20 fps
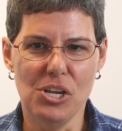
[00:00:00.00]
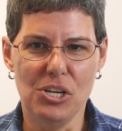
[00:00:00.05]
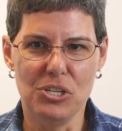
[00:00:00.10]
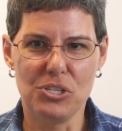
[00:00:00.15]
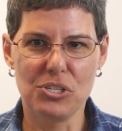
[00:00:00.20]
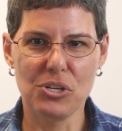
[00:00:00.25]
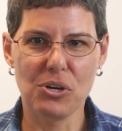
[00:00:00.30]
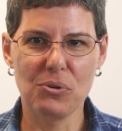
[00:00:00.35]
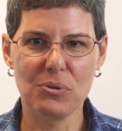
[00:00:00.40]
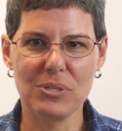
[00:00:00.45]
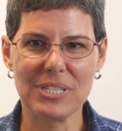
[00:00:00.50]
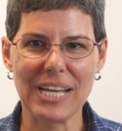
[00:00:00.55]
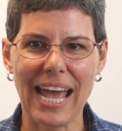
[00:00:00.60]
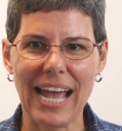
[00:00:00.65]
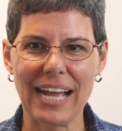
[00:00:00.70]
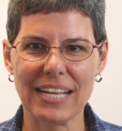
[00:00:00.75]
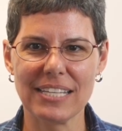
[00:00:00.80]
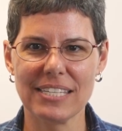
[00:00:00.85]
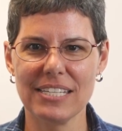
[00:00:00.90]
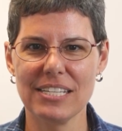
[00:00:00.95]
So
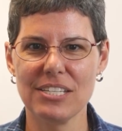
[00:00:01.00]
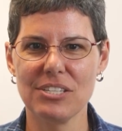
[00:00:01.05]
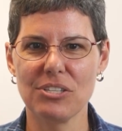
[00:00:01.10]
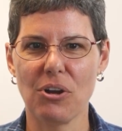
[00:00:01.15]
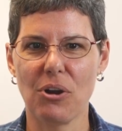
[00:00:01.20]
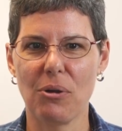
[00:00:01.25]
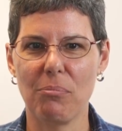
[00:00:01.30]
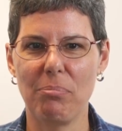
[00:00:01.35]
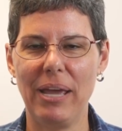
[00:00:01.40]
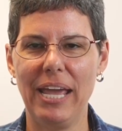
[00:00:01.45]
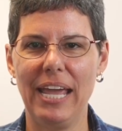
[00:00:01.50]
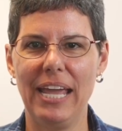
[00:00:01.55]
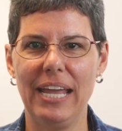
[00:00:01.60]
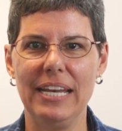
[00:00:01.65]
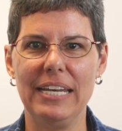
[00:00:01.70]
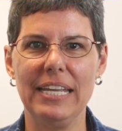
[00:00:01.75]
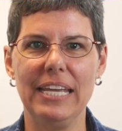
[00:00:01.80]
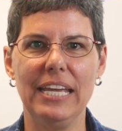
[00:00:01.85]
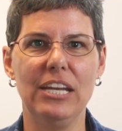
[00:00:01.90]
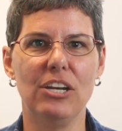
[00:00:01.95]
taxes are
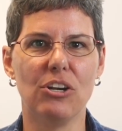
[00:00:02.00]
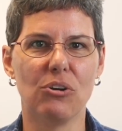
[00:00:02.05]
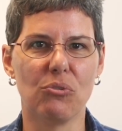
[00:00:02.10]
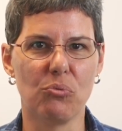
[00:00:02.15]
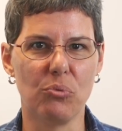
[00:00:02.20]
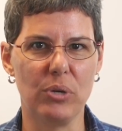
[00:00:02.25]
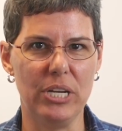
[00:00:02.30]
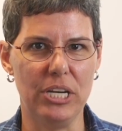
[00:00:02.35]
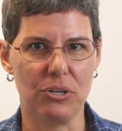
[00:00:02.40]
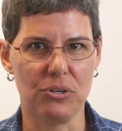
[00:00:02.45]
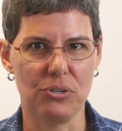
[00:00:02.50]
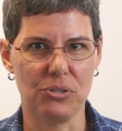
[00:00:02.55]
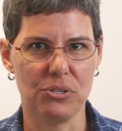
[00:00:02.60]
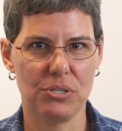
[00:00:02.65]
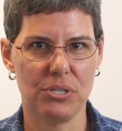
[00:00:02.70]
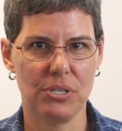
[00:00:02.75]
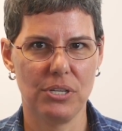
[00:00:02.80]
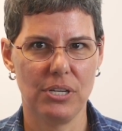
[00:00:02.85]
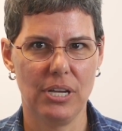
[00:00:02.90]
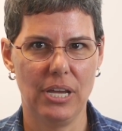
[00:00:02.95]
paid in
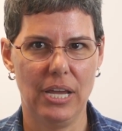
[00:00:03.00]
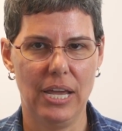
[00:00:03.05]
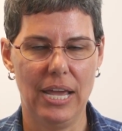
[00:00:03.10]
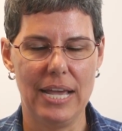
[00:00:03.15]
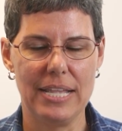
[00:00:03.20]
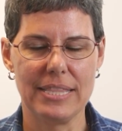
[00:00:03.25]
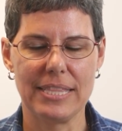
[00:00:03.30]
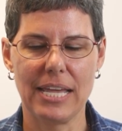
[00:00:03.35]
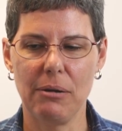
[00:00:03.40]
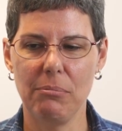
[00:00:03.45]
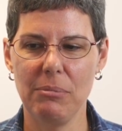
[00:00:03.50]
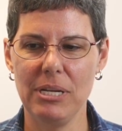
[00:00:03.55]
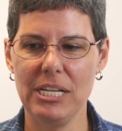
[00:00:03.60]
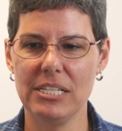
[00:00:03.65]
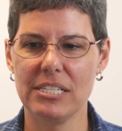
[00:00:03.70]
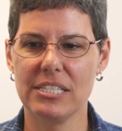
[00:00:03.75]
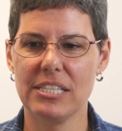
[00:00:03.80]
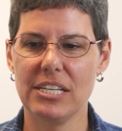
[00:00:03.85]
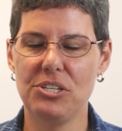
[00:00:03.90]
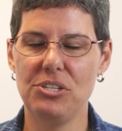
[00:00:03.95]
arrears. That
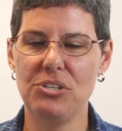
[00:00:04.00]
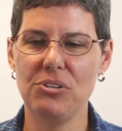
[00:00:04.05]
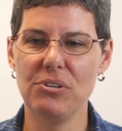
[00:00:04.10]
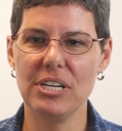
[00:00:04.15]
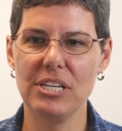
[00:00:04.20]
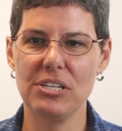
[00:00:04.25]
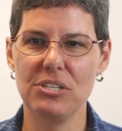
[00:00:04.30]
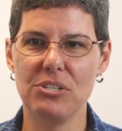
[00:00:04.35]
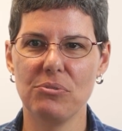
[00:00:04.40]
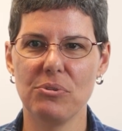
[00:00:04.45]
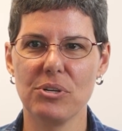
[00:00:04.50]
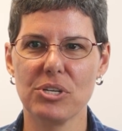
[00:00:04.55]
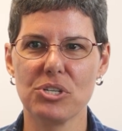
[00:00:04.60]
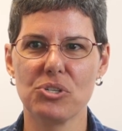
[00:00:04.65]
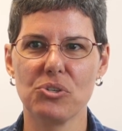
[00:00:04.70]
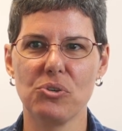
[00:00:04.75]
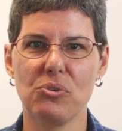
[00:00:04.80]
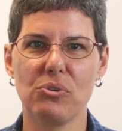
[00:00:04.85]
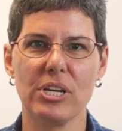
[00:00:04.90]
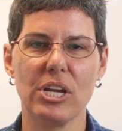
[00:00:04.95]
means that you get to
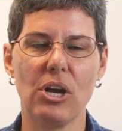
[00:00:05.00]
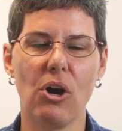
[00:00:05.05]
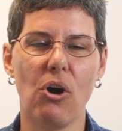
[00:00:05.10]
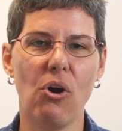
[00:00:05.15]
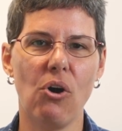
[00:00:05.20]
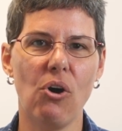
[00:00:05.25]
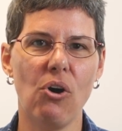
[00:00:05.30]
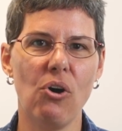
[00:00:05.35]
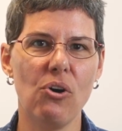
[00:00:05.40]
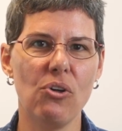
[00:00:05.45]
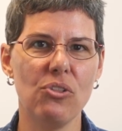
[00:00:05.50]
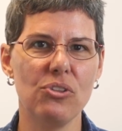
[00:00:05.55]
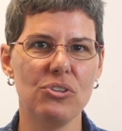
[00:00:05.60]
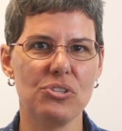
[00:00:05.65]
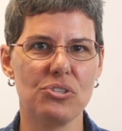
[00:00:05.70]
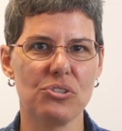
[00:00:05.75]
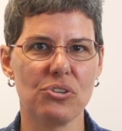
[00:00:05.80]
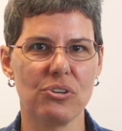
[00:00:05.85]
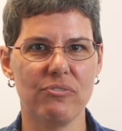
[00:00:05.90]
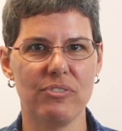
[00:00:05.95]
enjoy all the
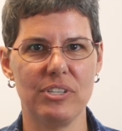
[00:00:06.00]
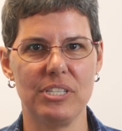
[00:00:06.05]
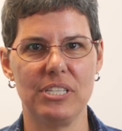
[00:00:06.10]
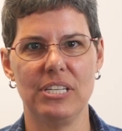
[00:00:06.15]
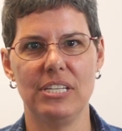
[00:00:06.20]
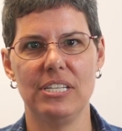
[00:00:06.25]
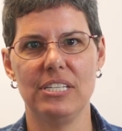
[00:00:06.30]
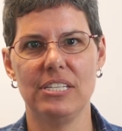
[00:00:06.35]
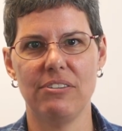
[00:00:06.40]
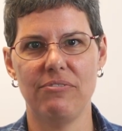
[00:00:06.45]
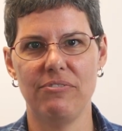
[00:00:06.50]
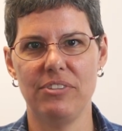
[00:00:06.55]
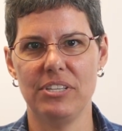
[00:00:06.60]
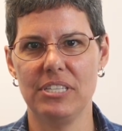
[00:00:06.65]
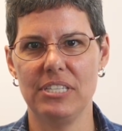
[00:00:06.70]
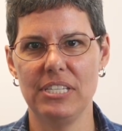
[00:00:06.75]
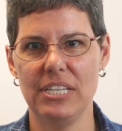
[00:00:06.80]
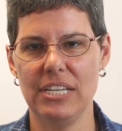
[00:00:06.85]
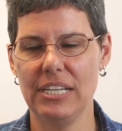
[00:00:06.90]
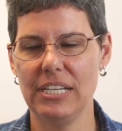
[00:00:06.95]
services of the
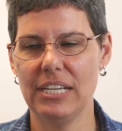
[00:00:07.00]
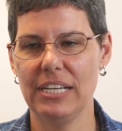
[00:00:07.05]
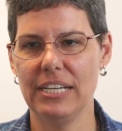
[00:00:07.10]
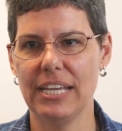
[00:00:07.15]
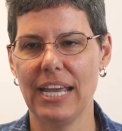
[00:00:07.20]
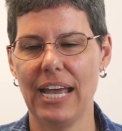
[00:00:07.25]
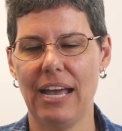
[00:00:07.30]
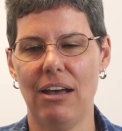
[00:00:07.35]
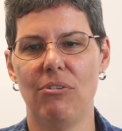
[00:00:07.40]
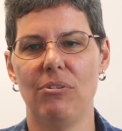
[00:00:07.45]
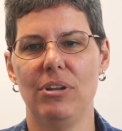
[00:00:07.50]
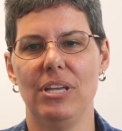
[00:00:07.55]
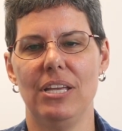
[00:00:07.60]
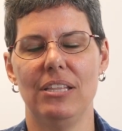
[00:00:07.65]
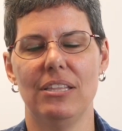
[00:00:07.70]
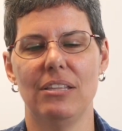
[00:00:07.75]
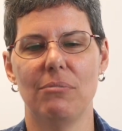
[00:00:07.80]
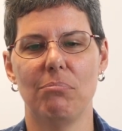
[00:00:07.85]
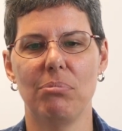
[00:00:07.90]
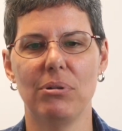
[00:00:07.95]
city and county,
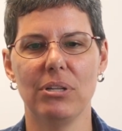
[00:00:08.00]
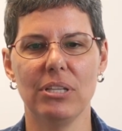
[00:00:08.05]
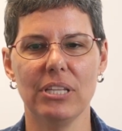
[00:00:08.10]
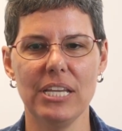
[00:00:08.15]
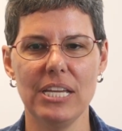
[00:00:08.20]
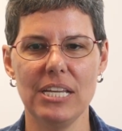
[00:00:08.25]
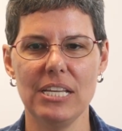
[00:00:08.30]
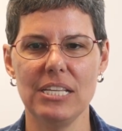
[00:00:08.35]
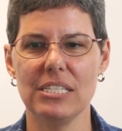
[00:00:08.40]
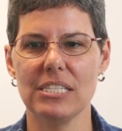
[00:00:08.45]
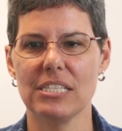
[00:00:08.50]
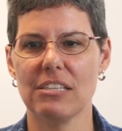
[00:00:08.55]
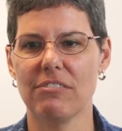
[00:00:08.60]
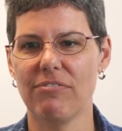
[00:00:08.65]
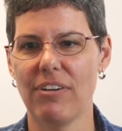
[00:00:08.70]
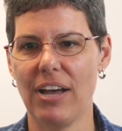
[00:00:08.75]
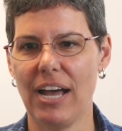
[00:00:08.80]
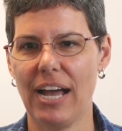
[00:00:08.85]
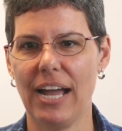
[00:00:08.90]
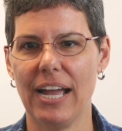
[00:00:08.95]
the police, the
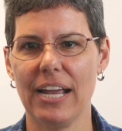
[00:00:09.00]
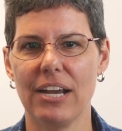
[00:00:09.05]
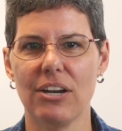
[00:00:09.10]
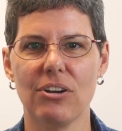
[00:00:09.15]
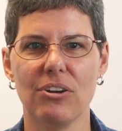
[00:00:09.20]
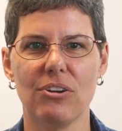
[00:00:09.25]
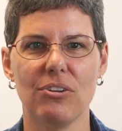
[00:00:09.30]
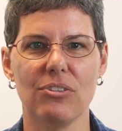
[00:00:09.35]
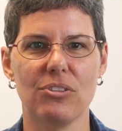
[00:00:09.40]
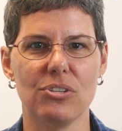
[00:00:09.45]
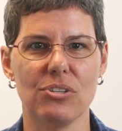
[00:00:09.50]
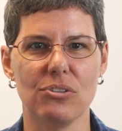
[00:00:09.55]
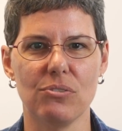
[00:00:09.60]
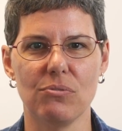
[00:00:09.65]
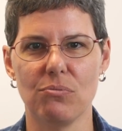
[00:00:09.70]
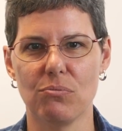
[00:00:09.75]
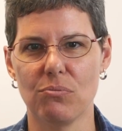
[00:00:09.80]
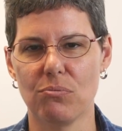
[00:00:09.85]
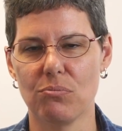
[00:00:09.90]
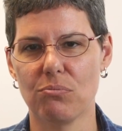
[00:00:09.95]
fire, the
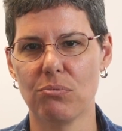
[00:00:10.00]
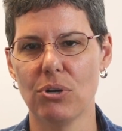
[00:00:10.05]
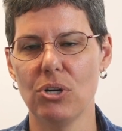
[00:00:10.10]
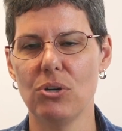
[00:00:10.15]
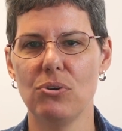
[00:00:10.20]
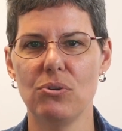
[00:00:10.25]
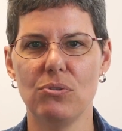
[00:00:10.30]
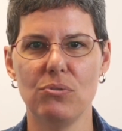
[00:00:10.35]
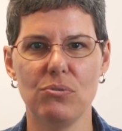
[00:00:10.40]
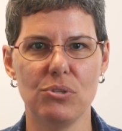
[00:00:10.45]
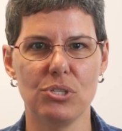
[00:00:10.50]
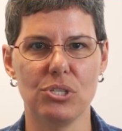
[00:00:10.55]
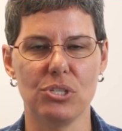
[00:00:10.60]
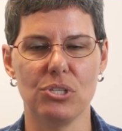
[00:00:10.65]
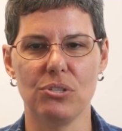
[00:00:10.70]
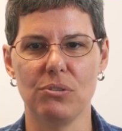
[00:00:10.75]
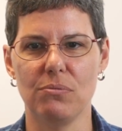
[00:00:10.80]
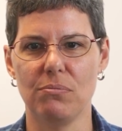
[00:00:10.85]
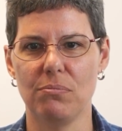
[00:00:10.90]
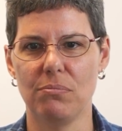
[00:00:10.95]
roads,
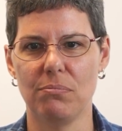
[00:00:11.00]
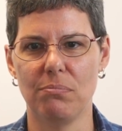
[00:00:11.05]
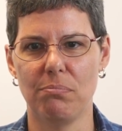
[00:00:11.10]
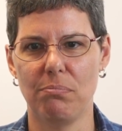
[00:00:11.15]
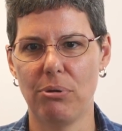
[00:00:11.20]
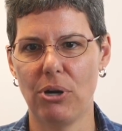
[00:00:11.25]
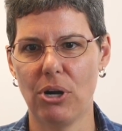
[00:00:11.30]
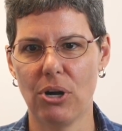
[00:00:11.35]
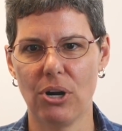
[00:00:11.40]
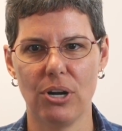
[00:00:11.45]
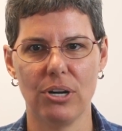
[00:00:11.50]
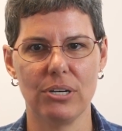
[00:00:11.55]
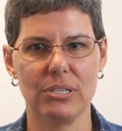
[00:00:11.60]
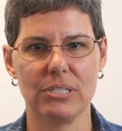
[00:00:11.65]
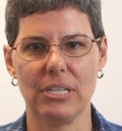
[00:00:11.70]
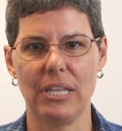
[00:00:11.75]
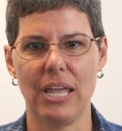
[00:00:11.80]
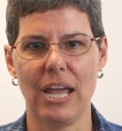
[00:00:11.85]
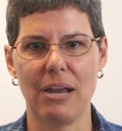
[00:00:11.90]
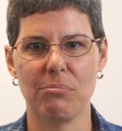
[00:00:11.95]
the parks,
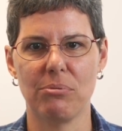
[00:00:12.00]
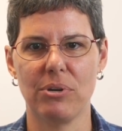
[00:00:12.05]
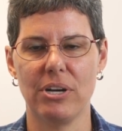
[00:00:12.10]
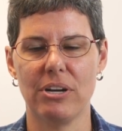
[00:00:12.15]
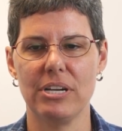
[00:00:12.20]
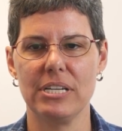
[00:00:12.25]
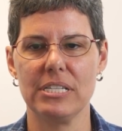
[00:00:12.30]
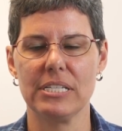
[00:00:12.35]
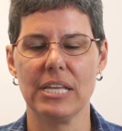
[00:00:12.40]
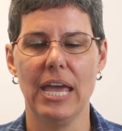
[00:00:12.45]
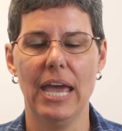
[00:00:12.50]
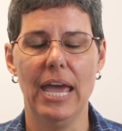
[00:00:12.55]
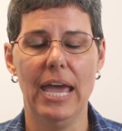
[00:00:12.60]
the libraries.